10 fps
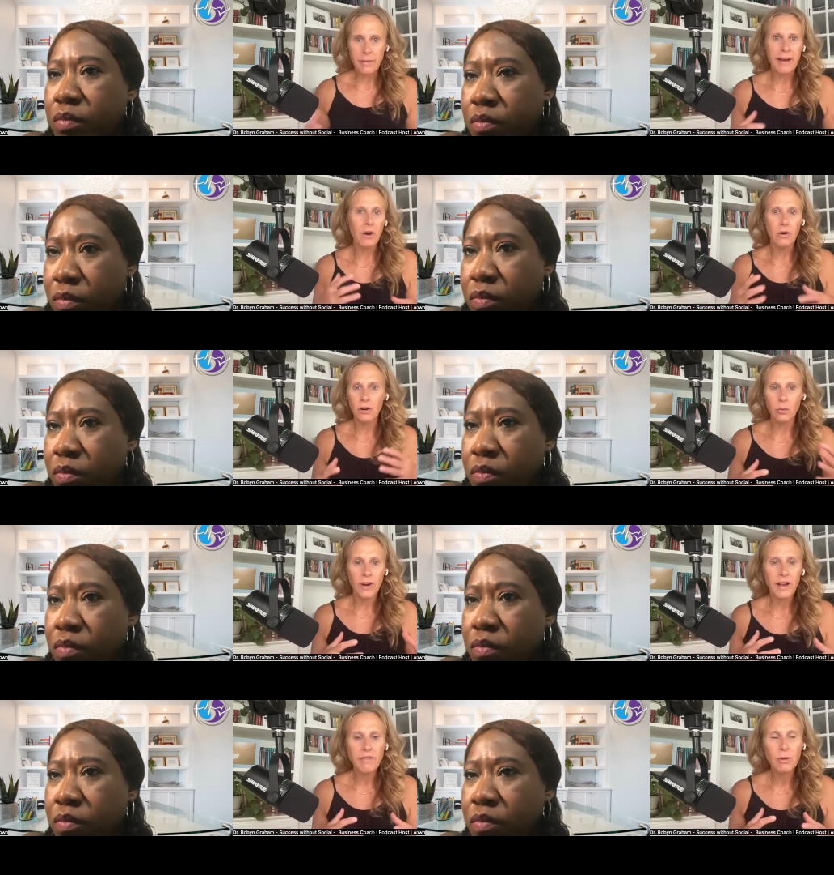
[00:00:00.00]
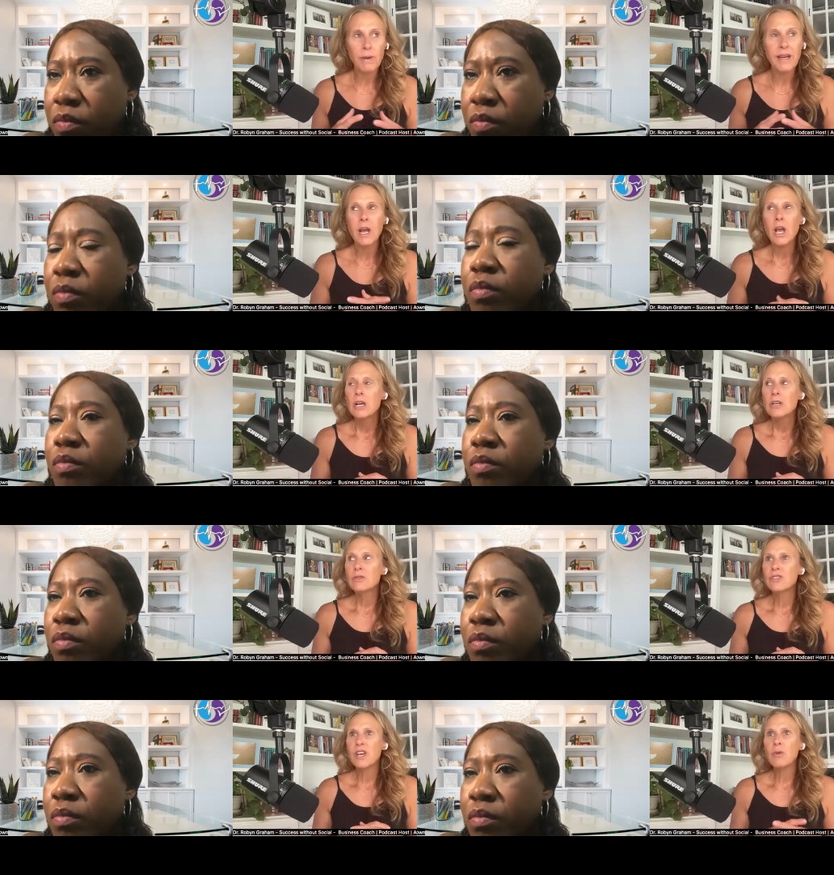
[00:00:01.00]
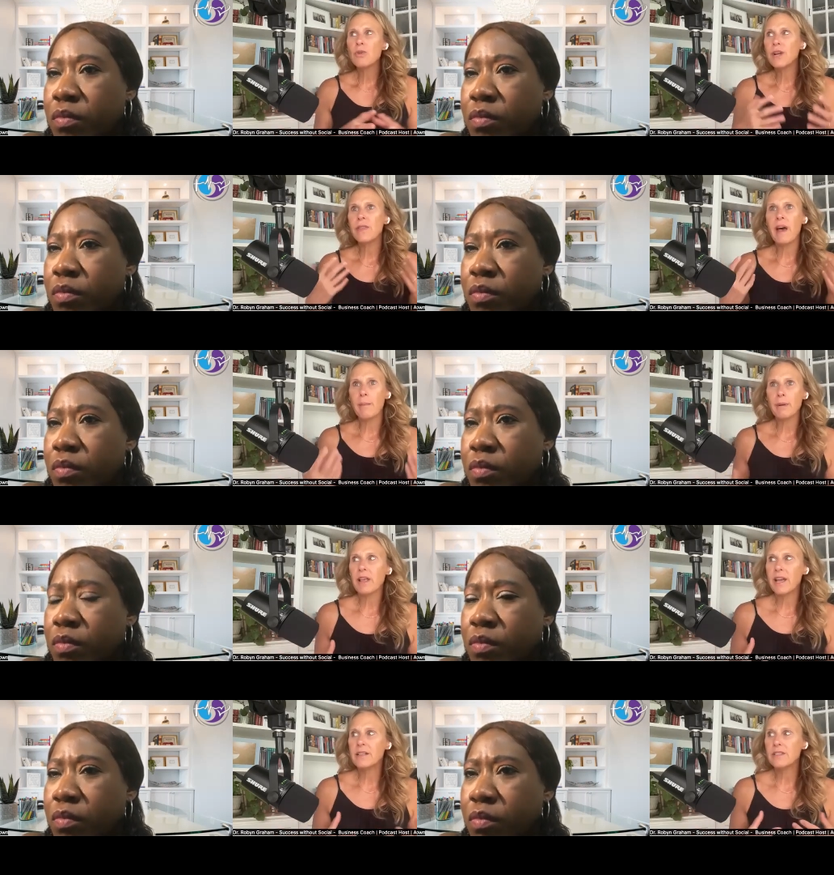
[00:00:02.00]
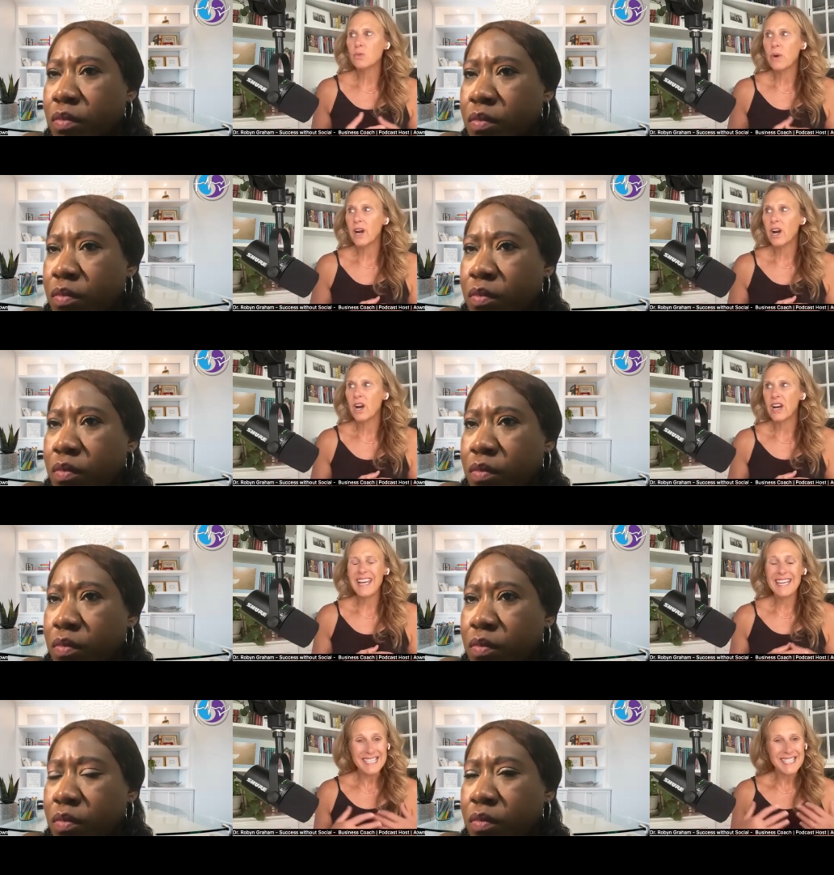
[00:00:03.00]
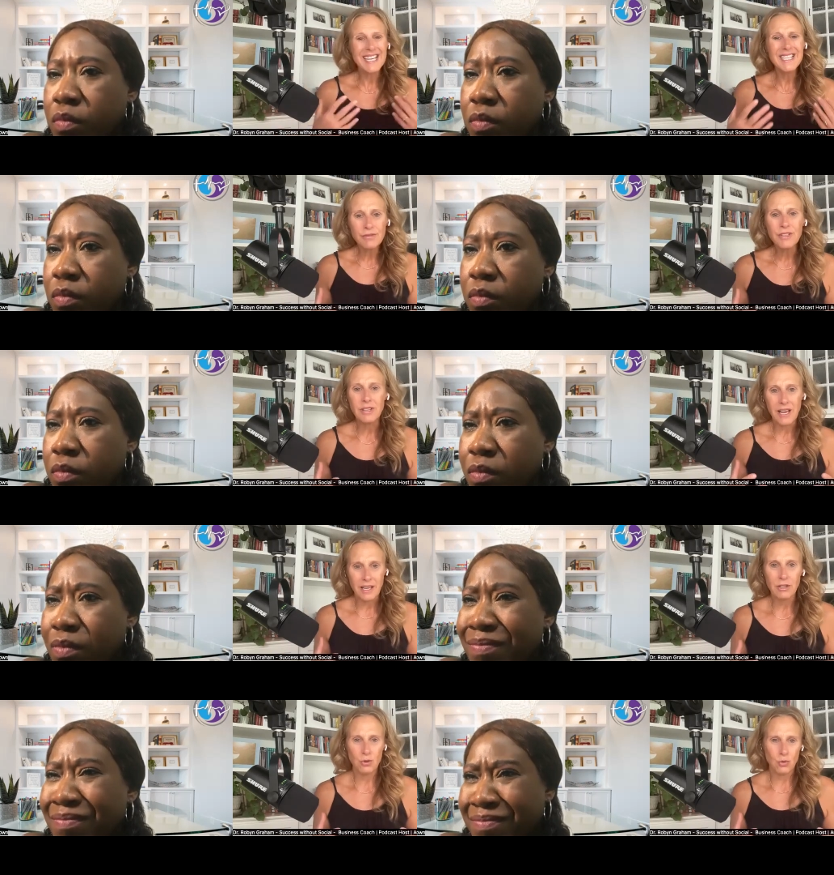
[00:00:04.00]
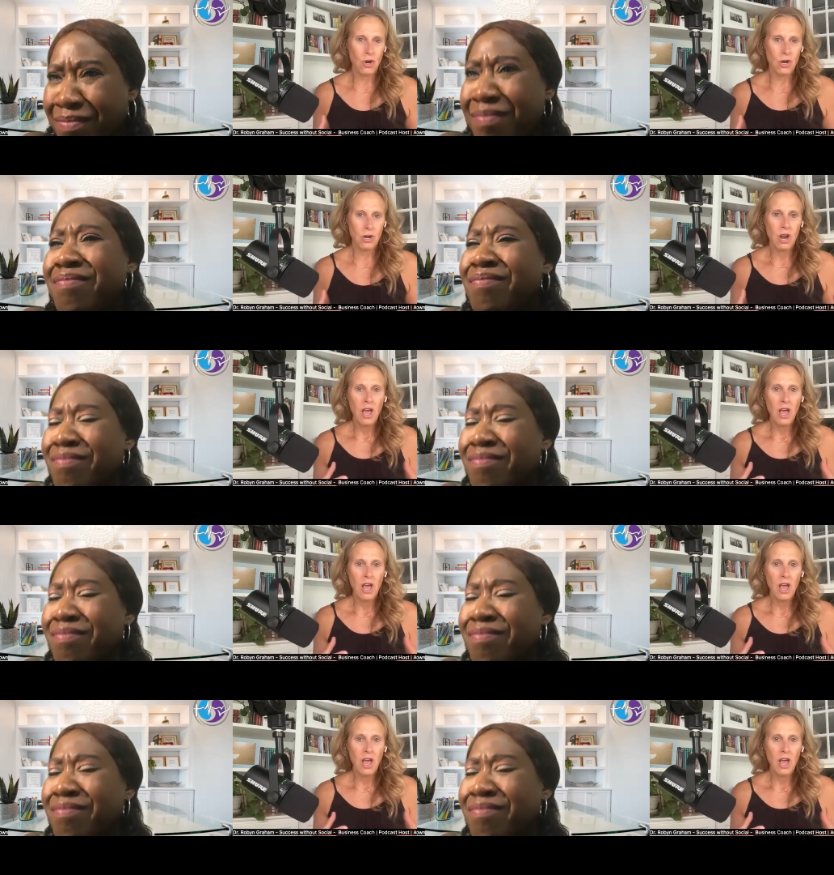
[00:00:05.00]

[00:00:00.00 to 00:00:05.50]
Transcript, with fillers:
Speaker 1: about or whatever, but so say we're in that place where it does feel like a chore.